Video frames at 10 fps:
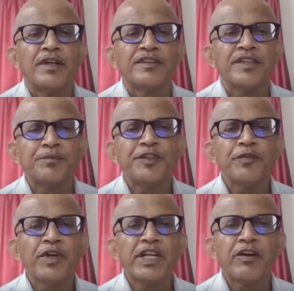
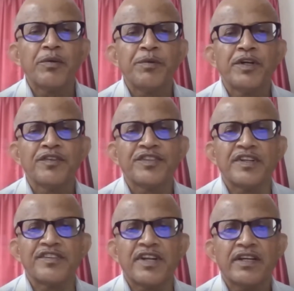Subsequent development of
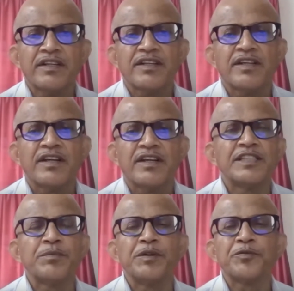Tesseract
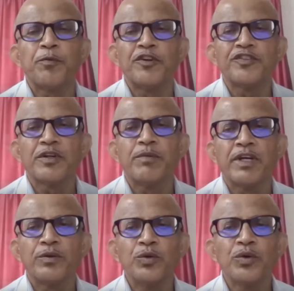has been sponsored by
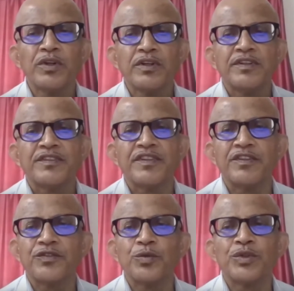Google
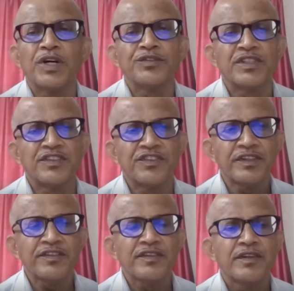since
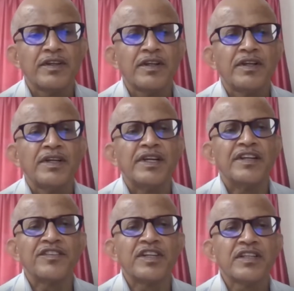2006. It
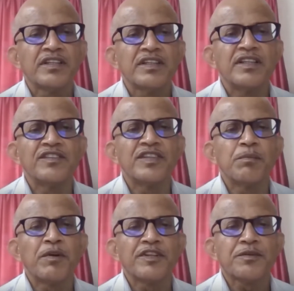is written in
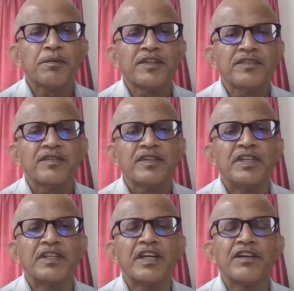C++.
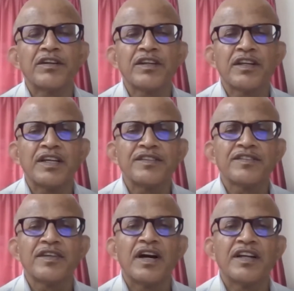It can
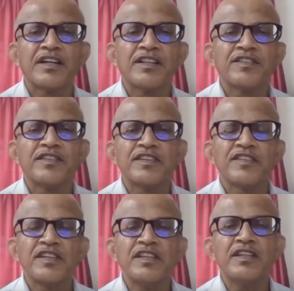recognize
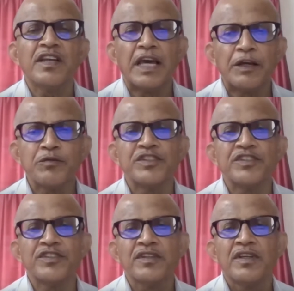116
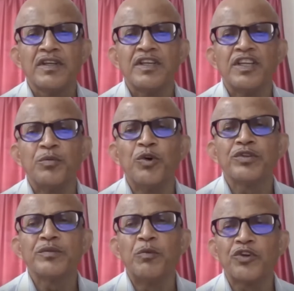languages in
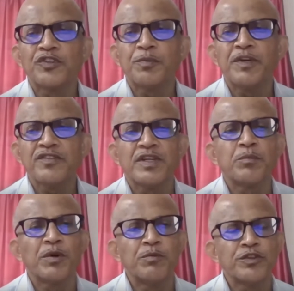both monospace
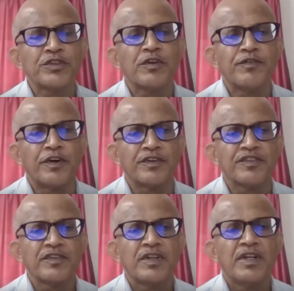and proportional
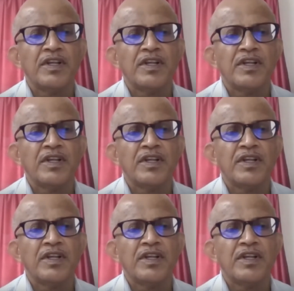fonts.